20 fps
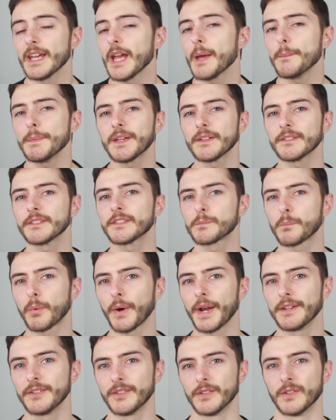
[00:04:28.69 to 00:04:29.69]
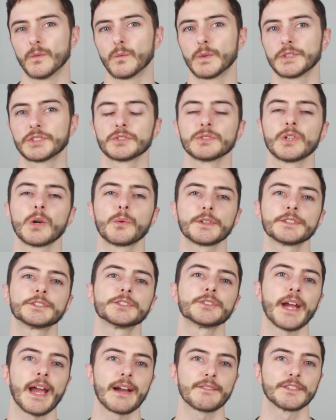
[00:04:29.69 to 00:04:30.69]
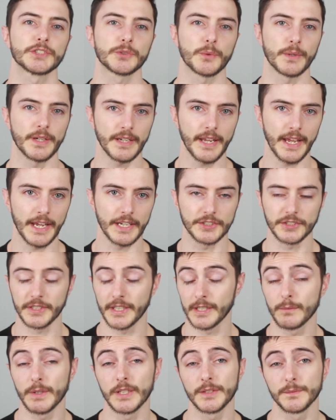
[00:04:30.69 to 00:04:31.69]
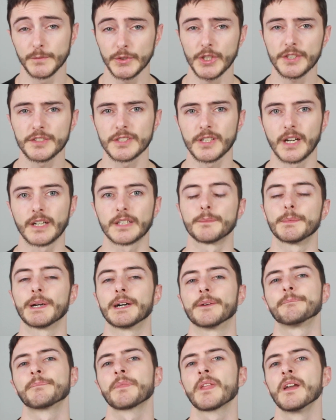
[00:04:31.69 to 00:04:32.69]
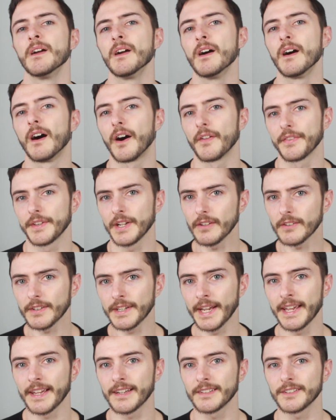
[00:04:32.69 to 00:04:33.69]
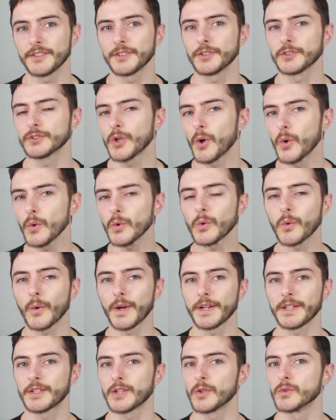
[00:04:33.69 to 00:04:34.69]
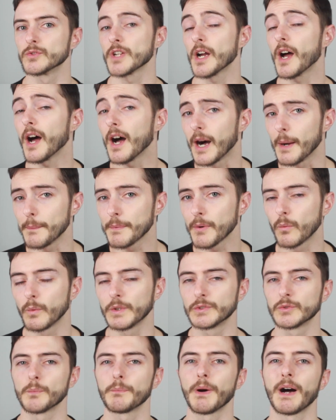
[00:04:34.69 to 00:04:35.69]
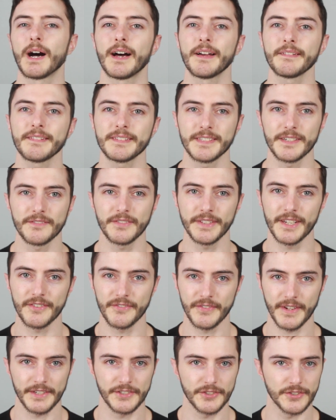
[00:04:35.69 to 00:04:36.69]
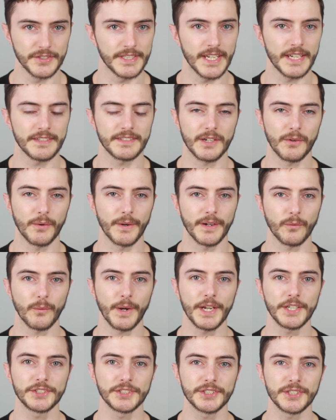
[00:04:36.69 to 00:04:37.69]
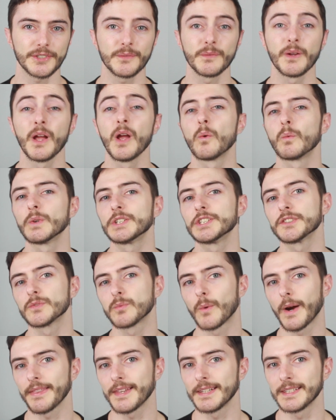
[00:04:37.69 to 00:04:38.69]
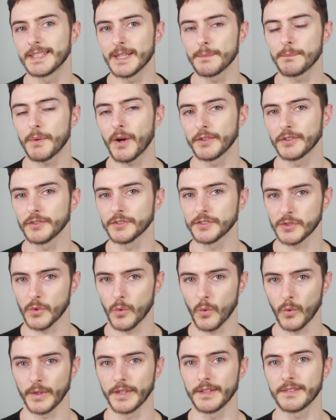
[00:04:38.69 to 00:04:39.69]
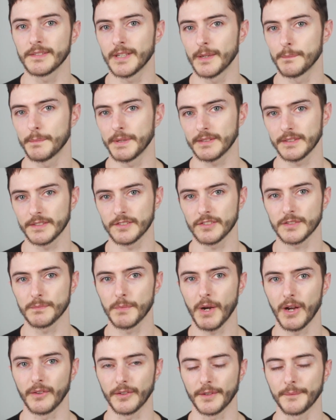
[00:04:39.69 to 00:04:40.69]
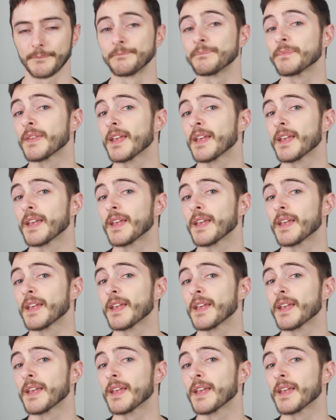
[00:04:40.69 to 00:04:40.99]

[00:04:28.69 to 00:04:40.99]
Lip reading: and because it's brand new, which lowers your average credit age like we just talked about. On the other hand, your total credit goes up, which will positively affect your debt to credit ratio, which is why the dip on your score is typically smaller.